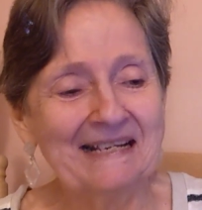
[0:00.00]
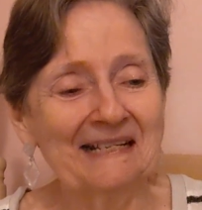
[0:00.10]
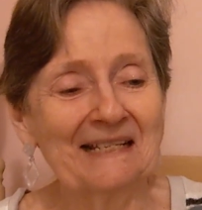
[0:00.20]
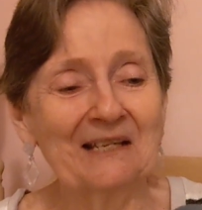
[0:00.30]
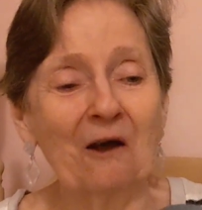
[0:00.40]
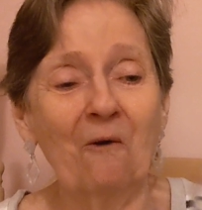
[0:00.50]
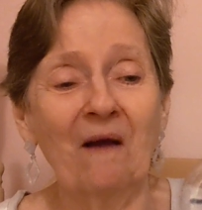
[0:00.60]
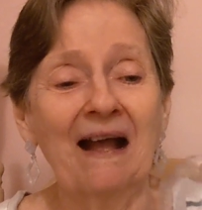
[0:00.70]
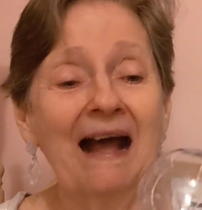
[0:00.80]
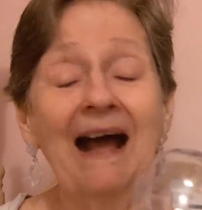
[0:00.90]

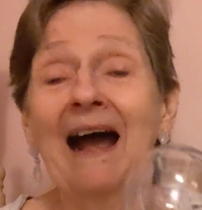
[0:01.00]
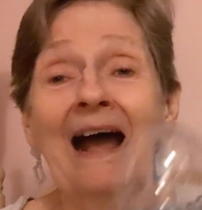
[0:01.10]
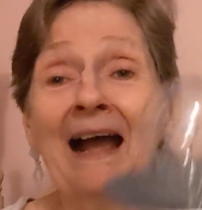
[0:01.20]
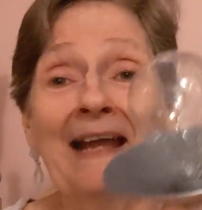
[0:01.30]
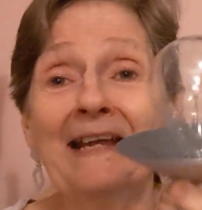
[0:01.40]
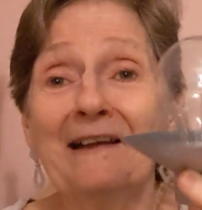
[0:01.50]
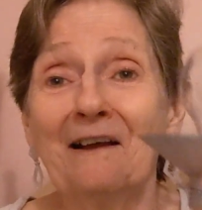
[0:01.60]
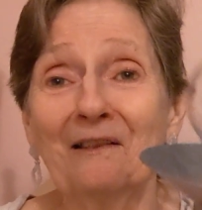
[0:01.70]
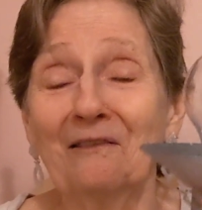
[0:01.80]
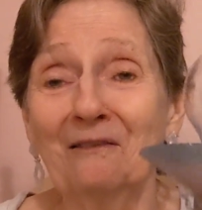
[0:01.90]
So, I
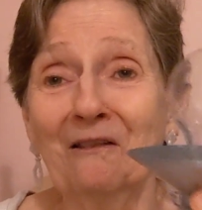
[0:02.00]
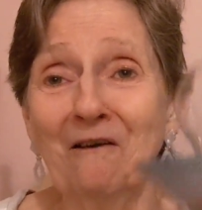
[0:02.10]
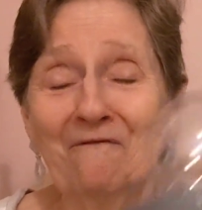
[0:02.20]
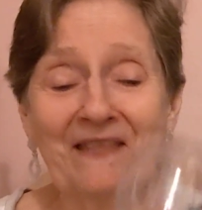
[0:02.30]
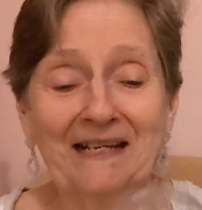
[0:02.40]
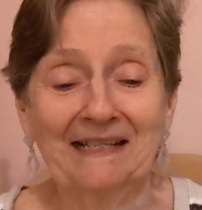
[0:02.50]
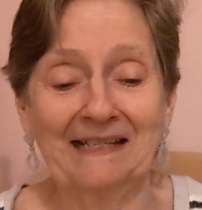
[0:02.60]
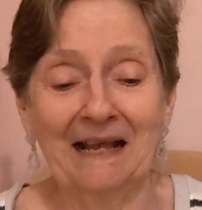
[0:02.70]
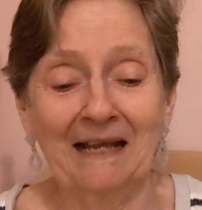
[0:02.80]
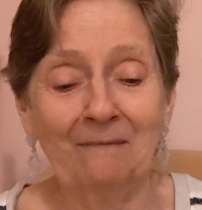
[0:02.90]
love
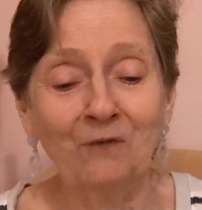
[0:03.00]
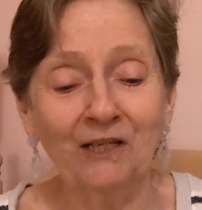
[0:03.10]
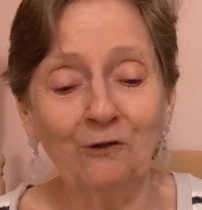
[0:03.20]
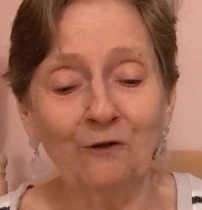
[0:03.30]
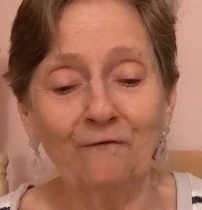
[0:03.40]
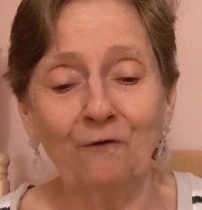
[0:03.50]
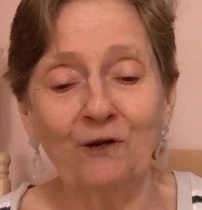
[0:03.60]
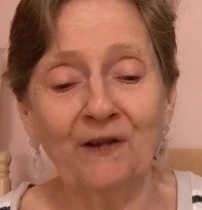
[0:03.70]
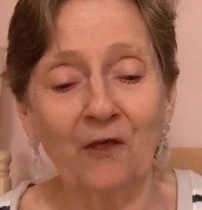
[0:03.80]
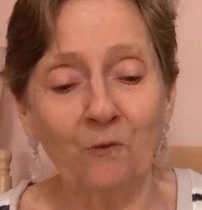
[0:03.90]
this. I'm going to look for
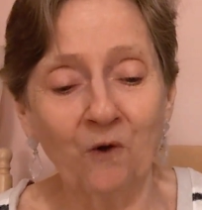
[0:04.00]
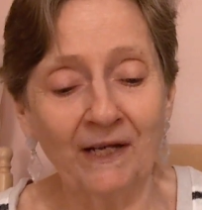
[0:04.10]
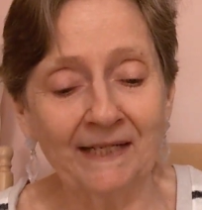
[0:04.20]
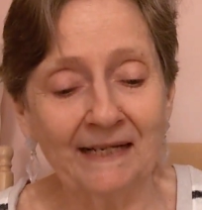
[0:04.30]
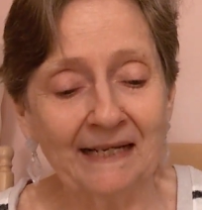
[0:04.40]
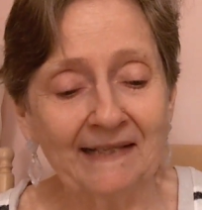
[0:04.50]
another one.